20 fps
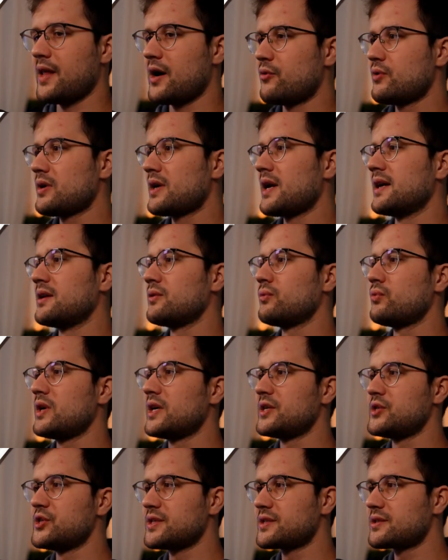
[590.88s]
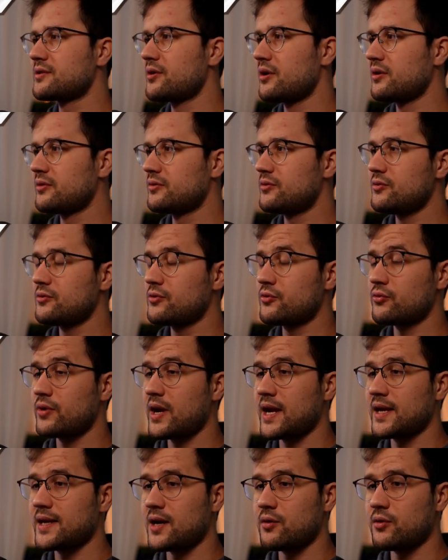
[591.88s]
Now again, we are just going to
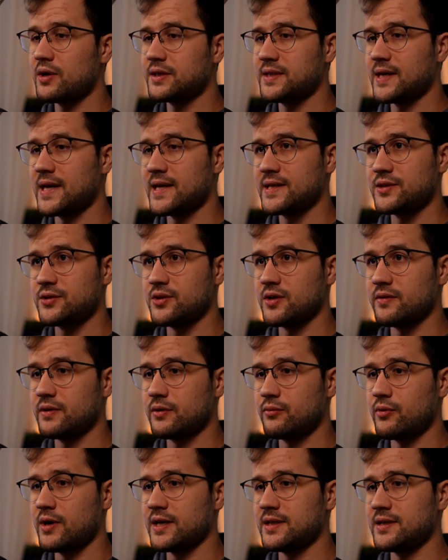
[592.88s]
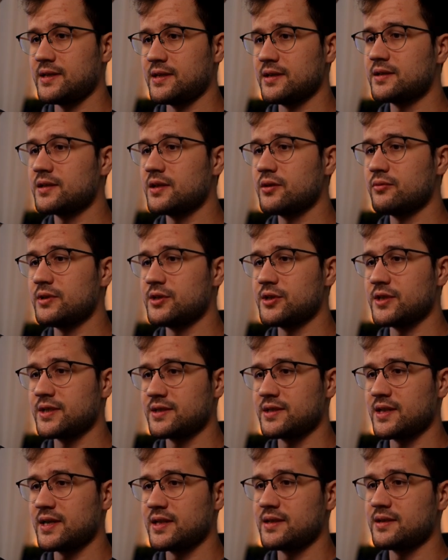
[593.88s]
create our test server right here. So we
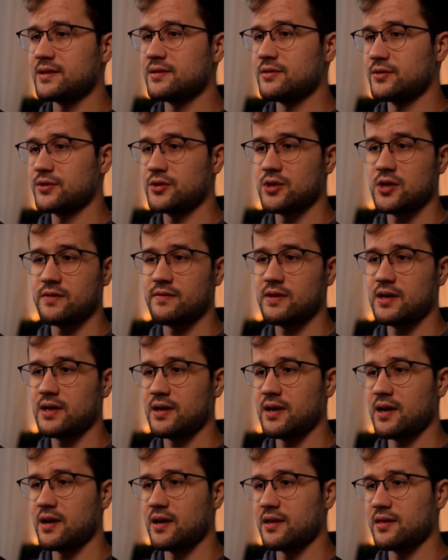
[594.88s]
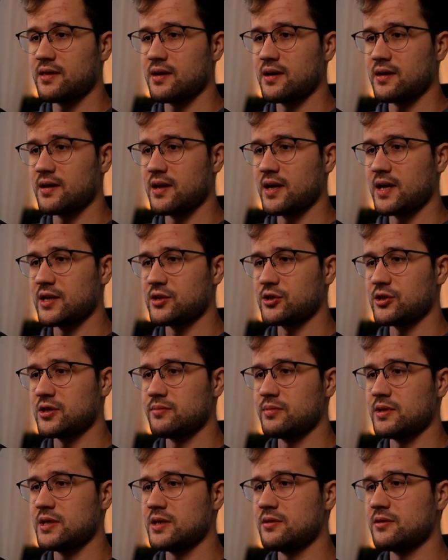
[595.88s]
just say server and then
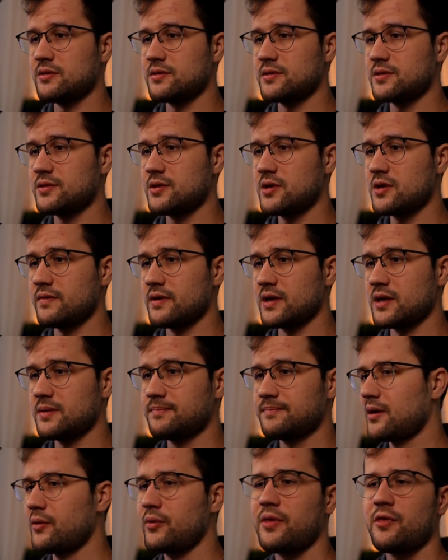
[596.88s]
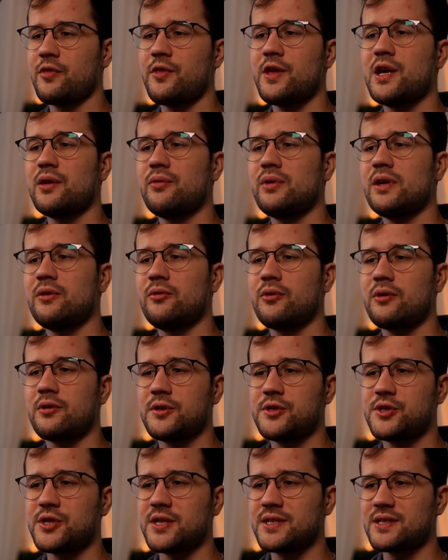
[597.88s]
http.server. Now in theory you
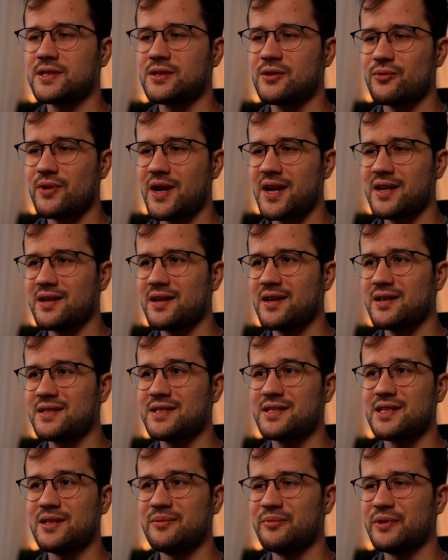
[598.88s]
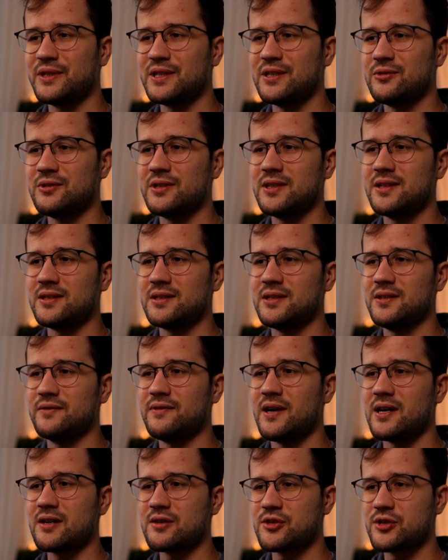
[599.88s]
could just create a simple utility
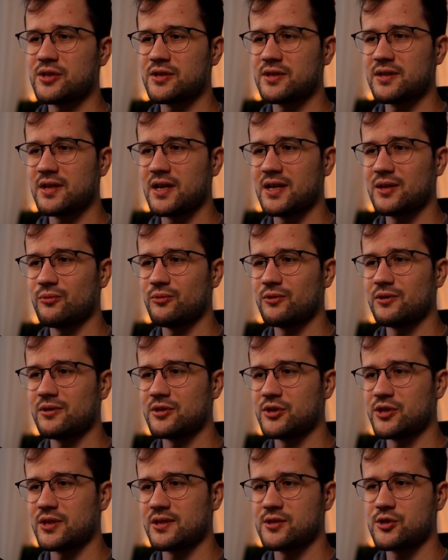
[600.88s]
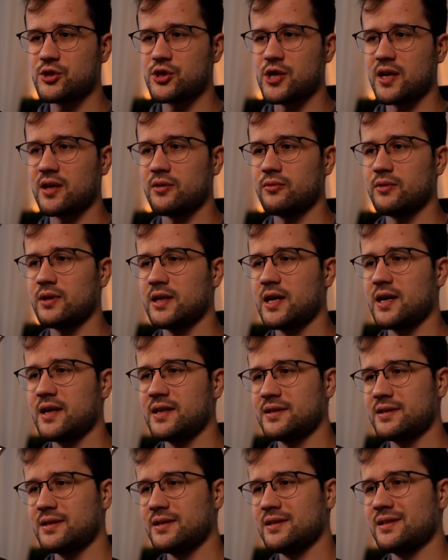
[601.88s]
function that will just
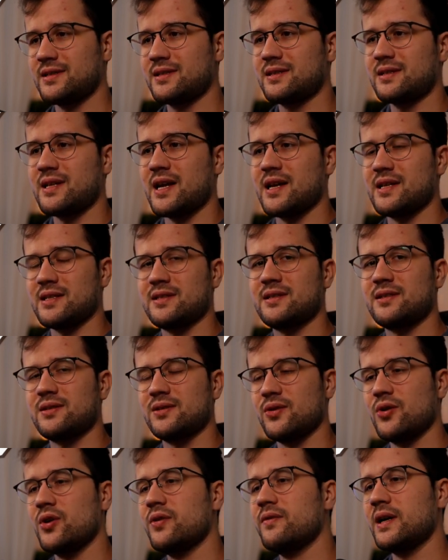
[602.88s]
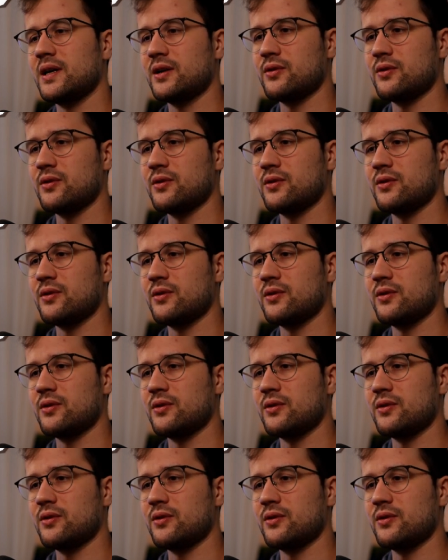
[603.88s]
generalize this test server